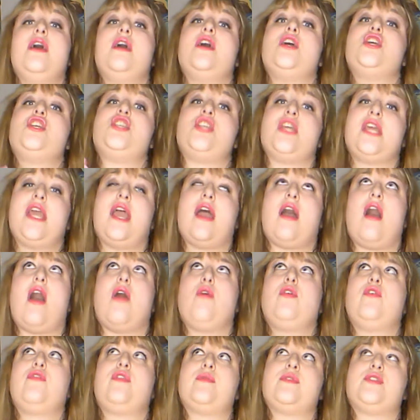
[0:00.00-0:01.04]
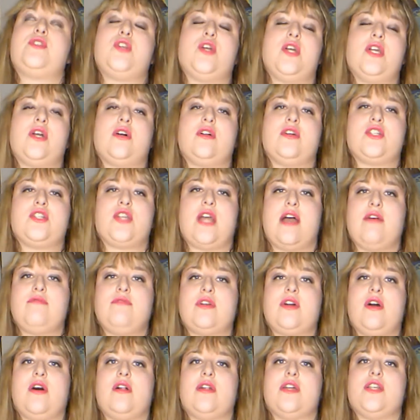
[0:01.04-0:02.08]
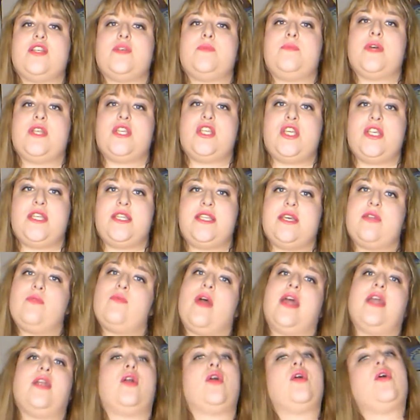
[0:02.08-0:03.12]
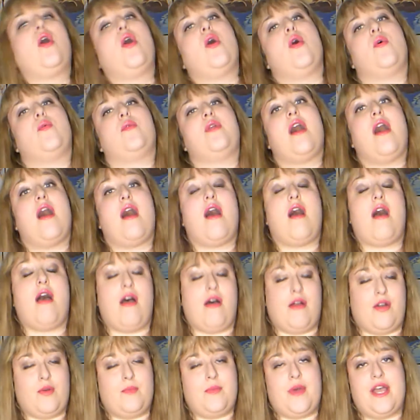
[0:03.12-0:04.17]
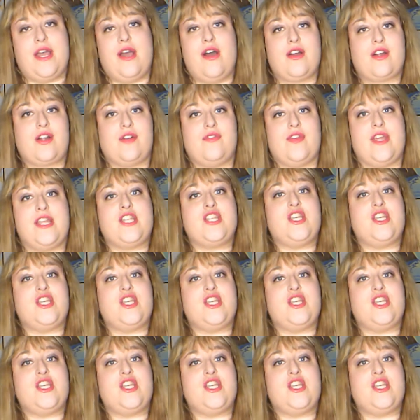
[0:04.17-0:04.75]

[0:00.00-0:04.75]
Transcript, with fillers: she, I don't know if it was during college or after college, but she did write her own autobiography.